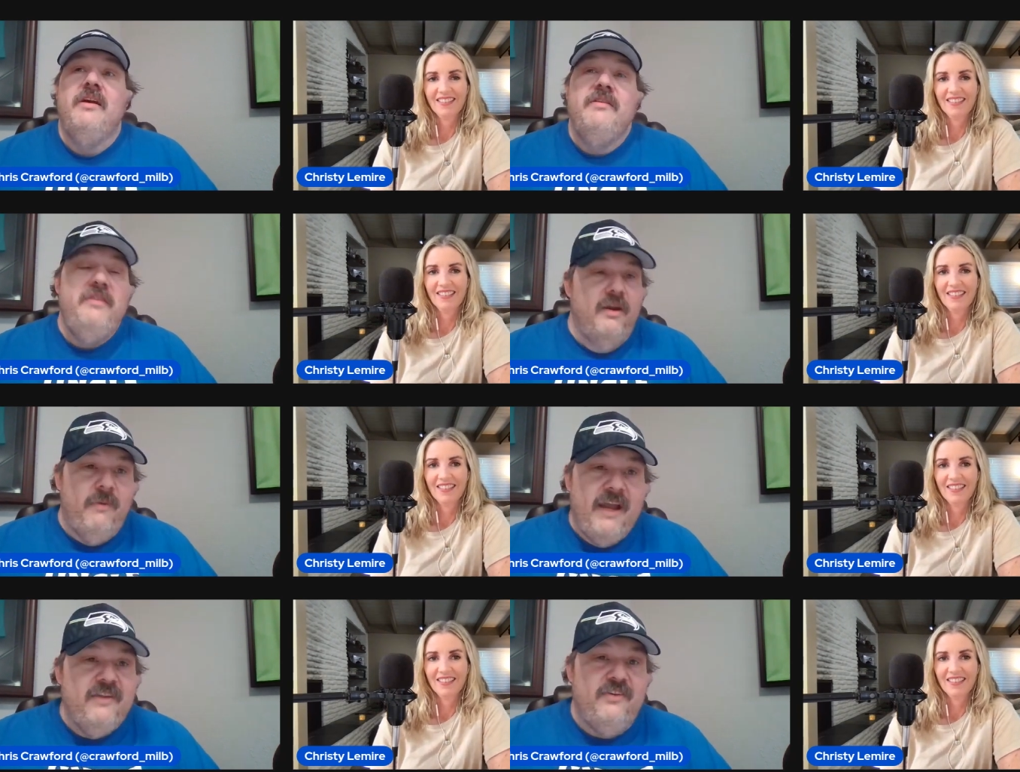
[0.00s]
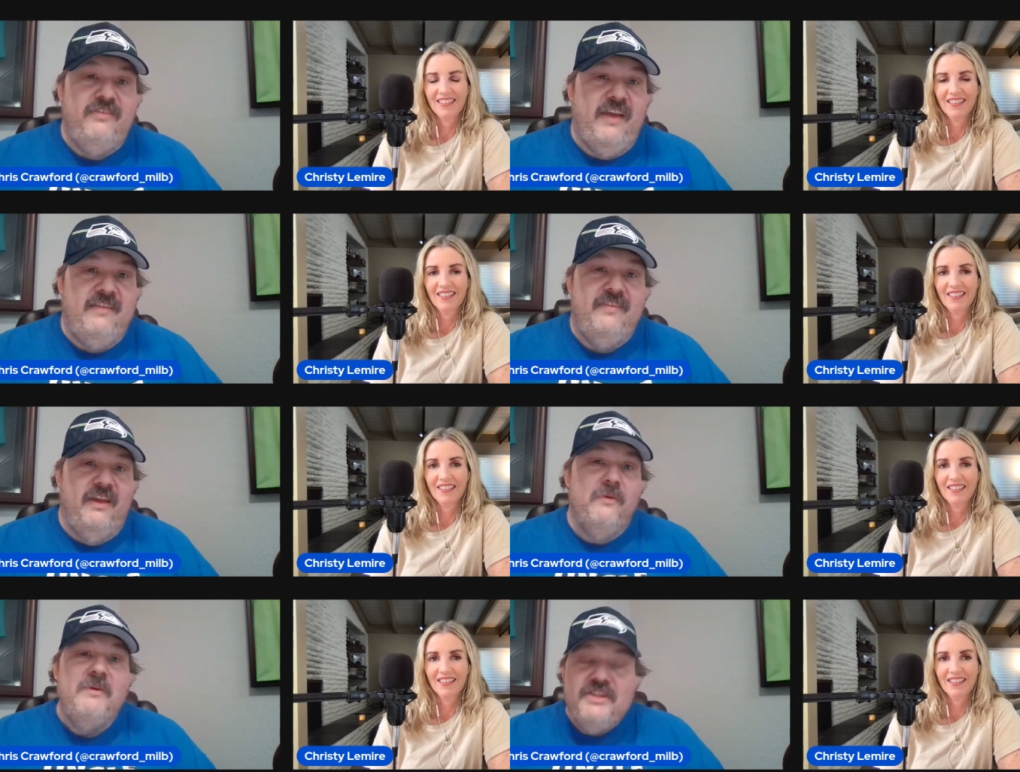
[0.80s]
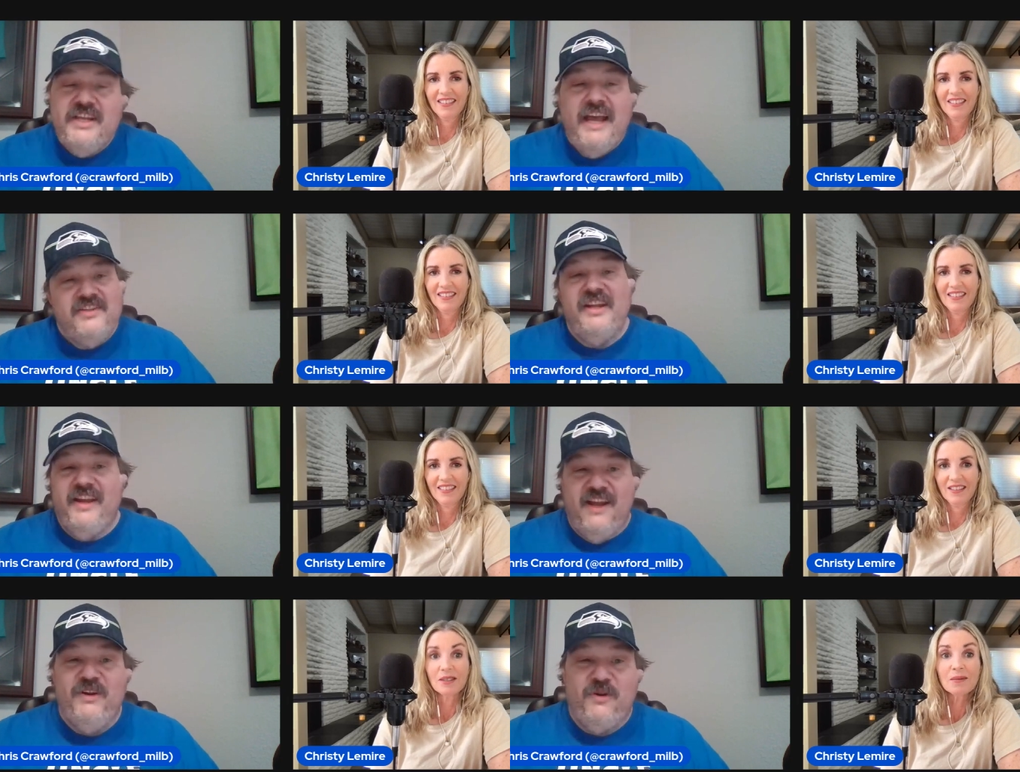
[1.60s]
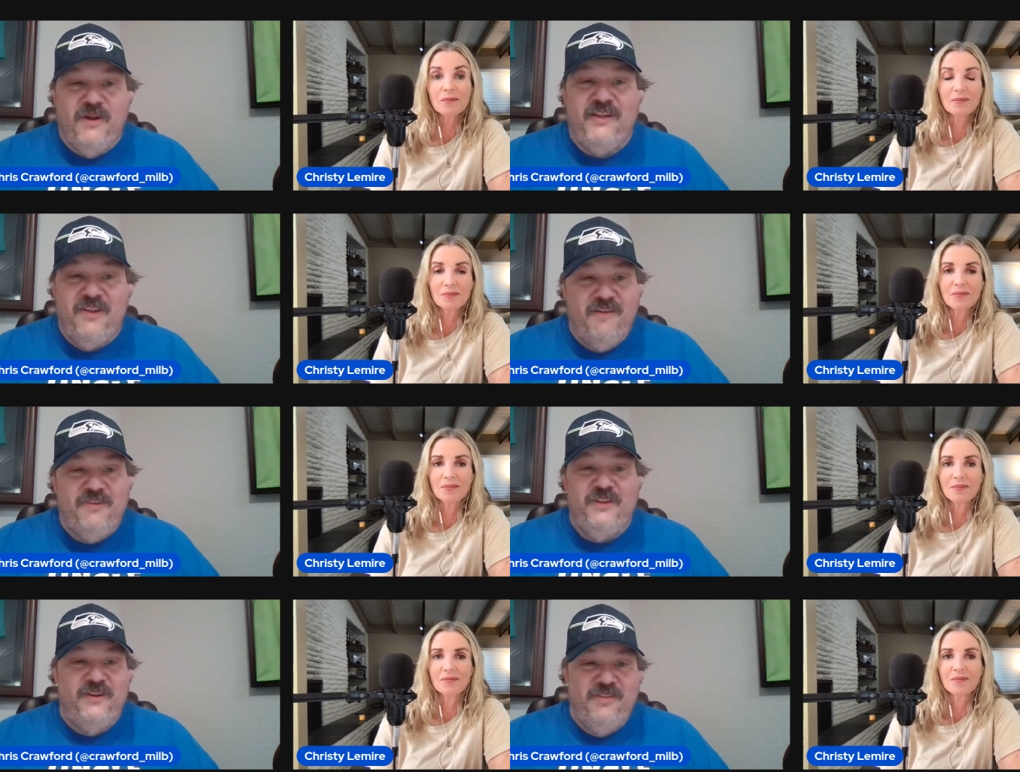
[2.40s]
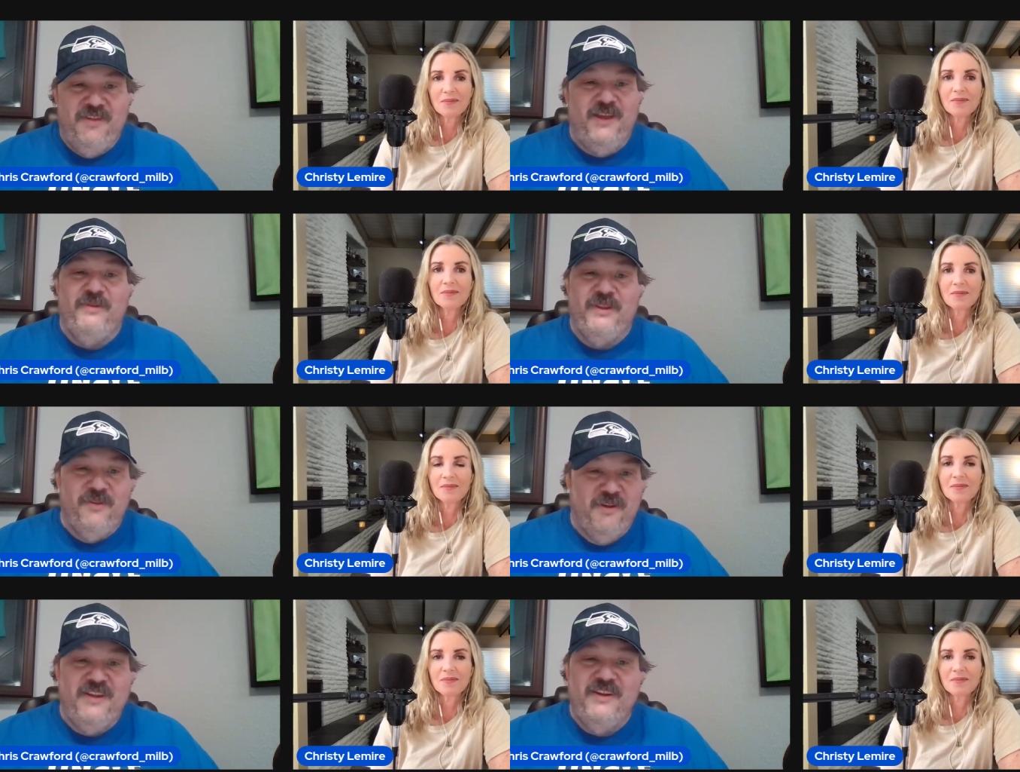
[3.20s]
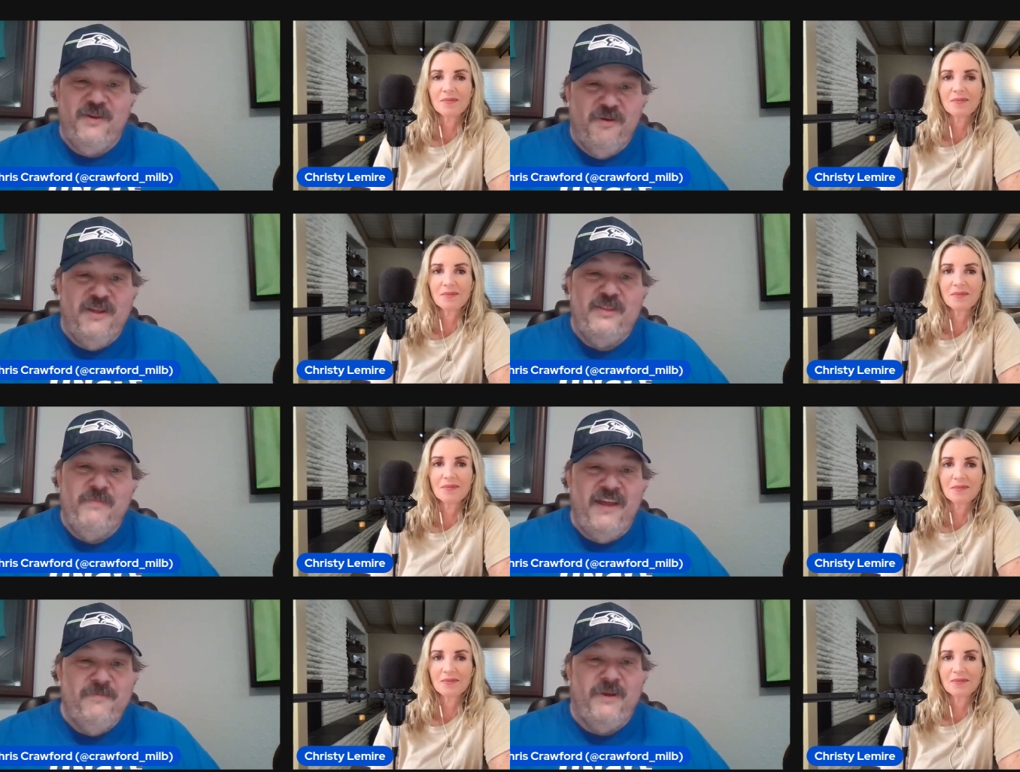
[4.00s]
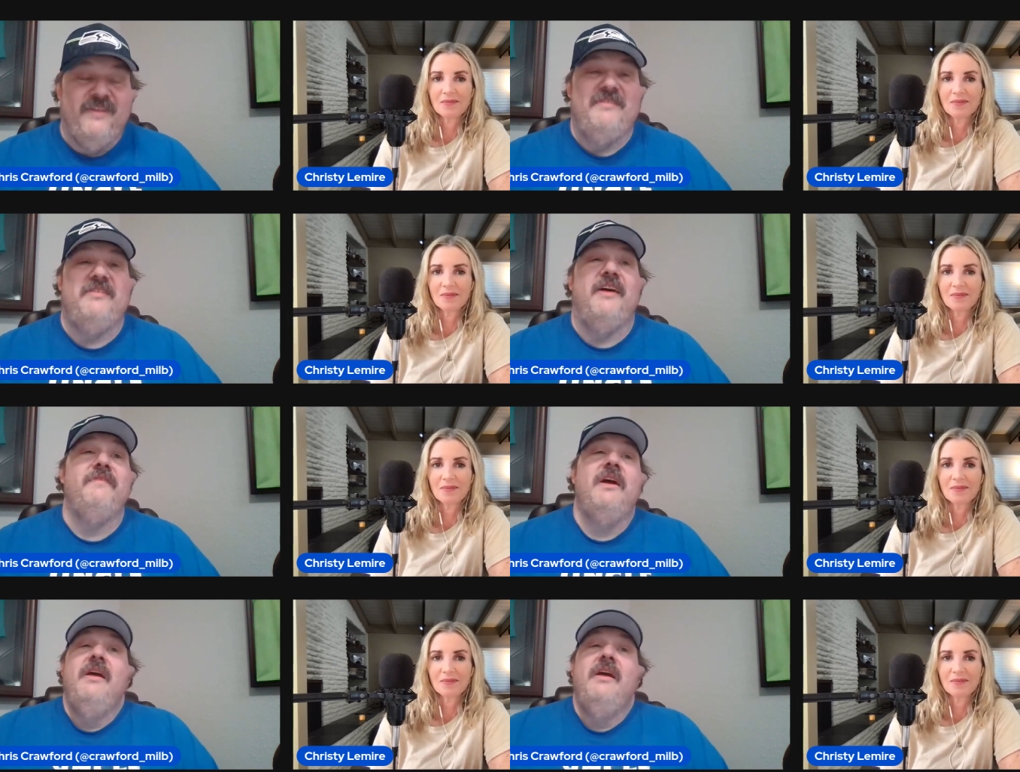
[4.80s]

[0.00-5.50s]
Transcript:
Speaker 1: the erector set scene, which is actually kind of a clever little thing when they're looking to go get the baseball and stuff.